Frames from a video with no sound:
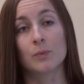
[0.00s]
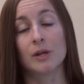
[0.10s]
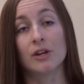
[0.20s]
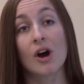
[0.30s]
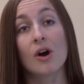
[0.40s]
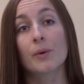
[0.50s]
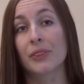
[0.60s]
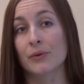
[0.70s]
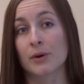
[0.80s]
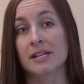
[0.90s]
We know what
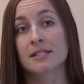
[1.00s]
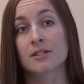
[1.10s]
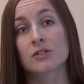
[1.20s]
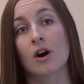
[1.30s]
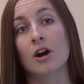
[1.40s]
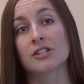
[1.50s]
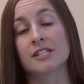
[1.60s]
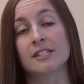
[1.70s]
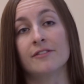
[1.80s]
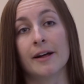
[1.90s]
the risks are
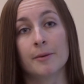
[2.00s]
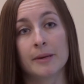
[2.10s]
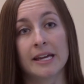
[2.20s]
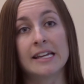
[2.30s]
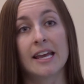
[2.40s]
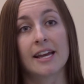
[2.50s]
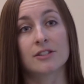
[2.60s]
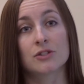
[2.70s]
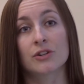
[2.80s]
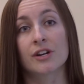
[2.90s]
to develop kidney
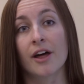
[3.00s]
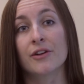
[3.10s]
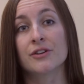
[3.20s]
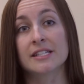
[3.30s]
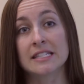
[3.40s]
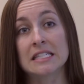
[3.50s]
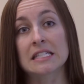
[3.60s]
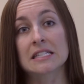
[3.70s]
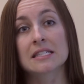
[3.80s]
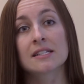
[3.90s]
cancer and other
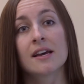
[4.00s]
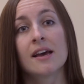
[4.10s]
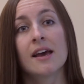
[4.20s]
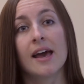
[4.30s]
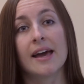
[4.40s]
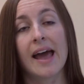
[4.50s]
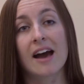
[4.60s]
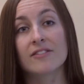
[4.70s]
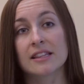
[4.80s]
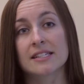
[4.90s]
diseases. And
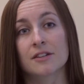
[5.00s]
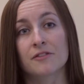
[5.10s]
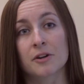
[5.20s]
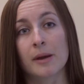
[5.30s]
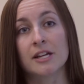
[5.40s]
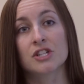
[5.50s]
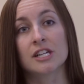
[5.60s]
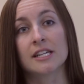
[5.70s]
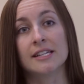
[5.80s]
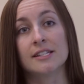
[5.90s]
having this
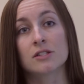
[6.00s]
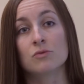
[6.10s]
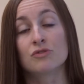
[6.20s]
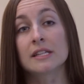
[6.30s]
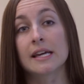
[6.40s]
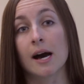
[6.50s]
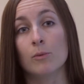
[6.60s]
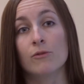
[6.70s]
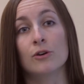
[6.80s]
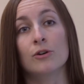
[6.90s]
information is really
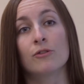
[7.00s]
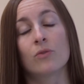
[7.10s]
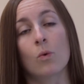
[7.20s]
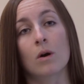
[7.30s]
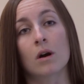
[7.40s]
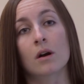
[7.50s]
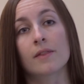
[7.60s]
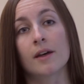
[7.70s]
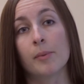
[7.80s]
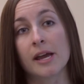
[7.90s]
helpful for
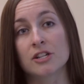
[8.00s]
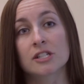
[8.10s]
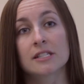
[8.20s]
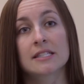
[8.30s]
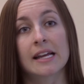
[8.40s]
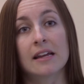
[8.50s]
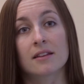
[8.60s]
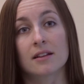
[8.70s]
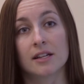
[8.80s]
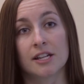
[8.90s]
the patients and
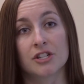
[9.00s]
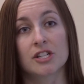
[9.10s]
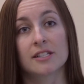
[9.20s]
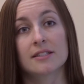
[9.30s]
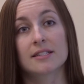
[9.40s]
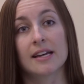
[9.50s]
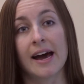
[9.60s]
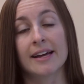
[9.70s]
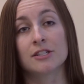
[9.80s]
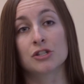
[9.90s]
the clinicians
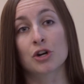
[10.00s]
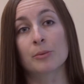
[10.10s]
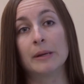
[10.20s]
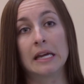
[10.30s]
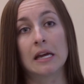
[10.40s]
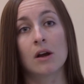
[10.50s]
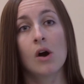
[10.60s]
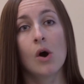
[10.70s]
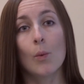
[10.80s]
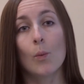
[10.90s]
at determining
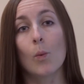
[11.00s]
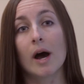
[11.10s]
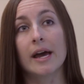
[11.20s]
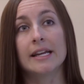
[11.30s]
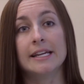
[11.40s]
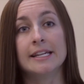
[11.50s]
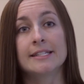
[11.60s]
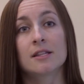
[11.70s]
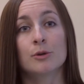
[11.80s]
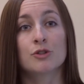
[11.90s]
what
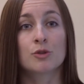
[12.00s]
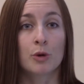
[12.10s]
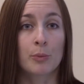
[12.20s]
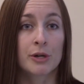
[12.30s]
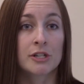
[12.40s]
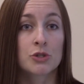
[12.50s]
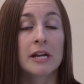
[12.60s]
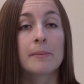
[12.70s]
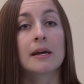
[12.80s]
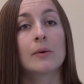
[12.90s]
is the most appropriate
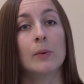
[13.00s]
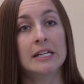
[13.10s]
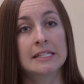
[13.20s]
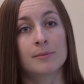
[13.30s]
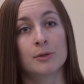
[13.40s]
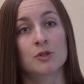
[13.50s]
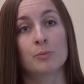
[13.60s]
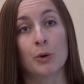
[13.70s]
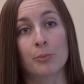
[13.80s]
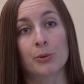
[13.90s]
treatment, what is the most
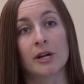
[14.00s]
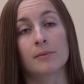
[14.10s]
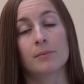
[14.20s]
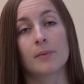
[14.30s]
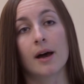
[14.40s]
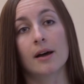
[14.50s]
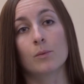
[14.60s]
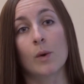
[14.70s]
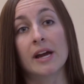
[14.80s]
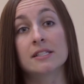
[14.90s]
appropriate uh,
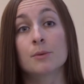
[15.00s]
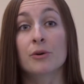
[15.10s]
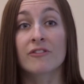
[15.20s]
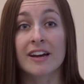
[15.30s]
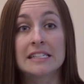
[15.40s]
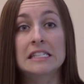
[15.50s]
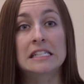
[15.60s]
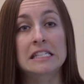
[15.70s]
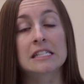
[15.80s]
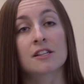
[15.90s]
way to prevent
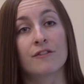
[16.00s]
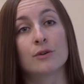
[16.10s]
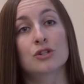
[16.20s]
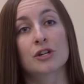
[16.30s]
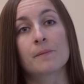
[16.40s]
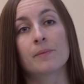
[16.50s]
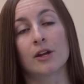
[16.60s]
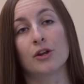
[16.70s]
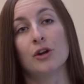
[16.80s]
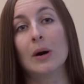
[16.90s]
disease in the future,
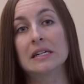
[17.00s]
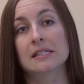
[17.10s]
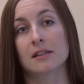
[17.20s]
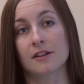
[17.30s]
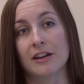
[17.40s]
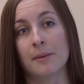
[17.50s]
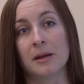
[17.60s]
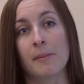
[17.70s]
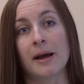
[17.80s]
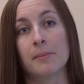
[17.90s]
and who else in the
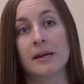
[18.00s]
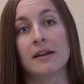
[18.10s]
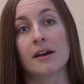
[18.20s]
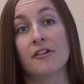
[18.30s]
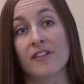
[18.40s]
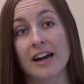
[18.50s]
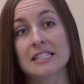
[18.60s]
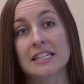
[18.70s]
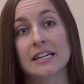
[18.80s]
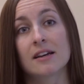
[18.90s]
family might be
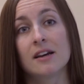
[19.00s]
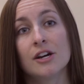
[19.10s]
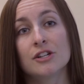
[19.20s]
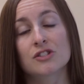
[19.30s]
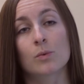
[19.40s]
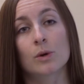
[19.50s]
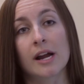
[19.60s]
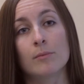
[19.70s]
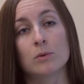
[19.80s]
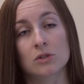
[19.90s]
affected. So we're
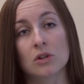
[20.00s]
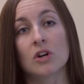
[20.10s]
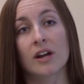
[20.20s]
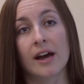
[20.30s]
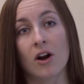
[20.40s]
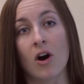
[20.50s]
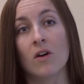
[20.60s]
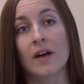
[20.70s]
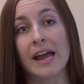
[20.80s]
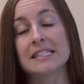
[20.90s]
able to look at
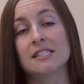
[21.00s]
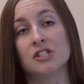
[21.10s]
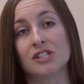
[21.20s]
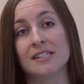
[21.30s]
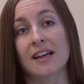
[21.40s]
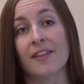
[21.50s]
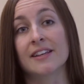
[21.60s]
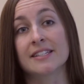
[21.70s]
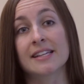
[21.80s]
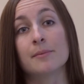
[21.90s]
all 18 genes at
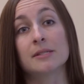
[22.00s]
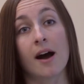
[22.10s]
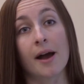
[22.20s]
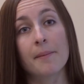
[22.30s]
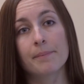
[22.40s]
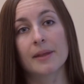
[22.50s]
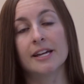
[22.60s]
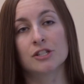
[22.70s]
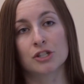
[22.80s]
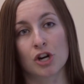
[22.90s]
the same time
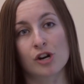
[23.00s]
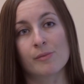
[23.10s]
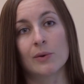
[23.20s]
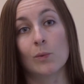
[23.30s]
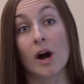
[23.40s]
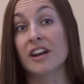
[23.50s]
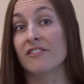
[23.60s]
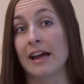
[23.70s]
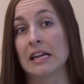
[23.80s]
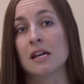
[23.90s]
and determine what, if
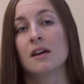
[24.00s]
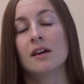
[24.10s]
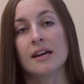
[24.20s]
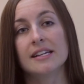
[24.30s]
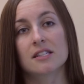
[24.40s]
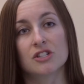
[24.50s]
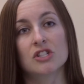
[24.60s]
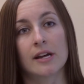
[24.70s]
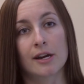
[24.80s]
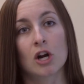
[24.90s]
any, is the
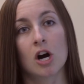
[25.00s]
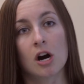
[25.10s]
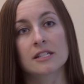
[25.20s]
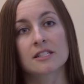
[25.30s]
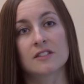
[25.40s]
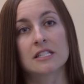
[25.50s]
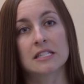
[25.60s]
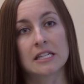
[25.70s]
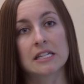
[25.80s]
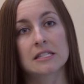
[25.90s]
genetic cause of
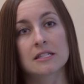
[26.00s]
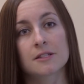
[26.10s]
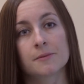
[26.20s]
disease.